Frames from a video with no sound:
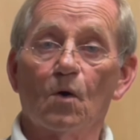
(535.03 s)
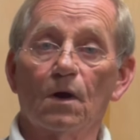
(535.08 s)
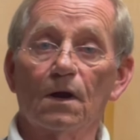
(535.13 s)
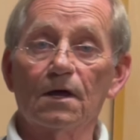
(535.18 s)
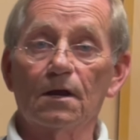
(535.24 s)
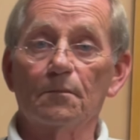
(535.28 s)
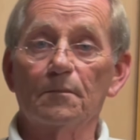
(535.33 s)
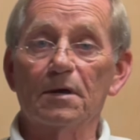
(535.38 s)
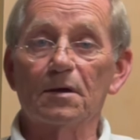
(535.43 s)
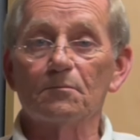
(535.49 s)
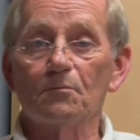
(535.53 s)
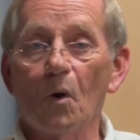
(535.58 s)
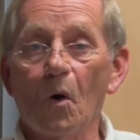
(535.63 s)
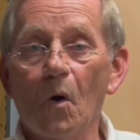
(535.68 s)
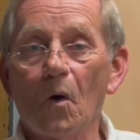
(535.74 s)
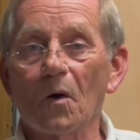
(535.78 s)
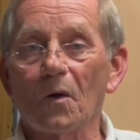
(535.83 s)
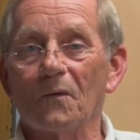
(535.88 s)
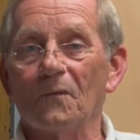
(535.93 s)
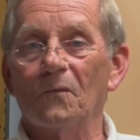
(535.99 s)
a little bit
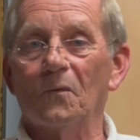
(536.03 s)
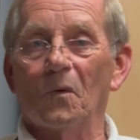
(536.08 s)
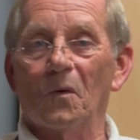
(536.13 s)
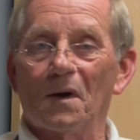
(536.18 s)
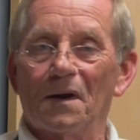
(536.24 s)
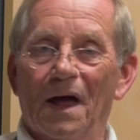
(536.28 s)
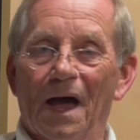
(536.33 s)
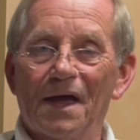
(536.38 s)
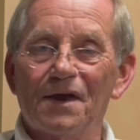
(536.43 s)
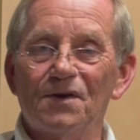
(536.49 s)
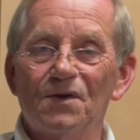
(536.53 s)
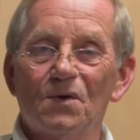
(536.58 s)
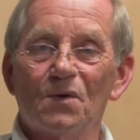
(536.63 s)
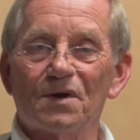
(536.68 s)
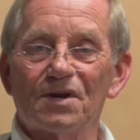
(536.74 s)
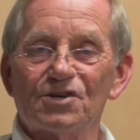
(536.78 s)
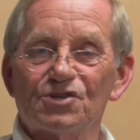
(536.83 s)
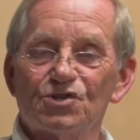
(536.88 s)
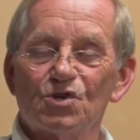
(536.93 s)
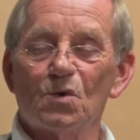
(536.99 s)
more of what I do
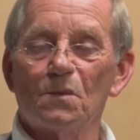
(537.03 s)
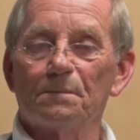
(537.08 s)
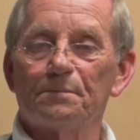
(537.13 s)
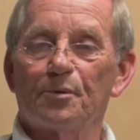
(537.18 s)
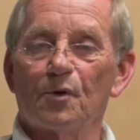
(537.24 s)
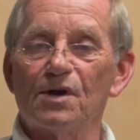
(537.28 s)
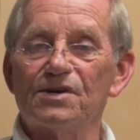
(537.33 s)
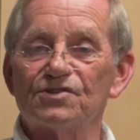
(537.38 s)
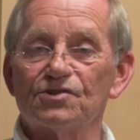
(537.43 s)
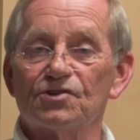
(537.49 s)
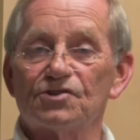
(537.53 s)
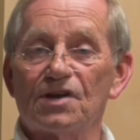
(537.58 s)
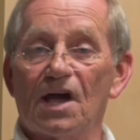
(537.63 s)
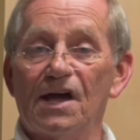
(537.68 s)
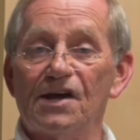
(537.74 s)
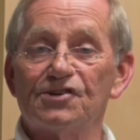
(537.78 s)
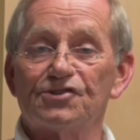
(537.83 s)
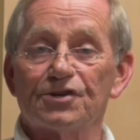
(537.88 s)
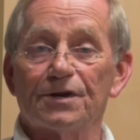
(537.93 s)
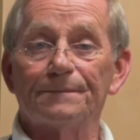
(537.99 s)
in a Zoom
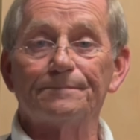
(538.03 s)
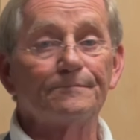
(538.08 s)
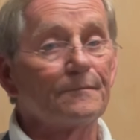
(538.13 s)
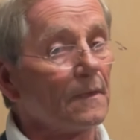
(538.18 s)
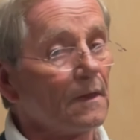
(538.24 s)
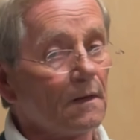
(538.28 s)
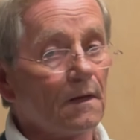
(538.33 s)
presentation.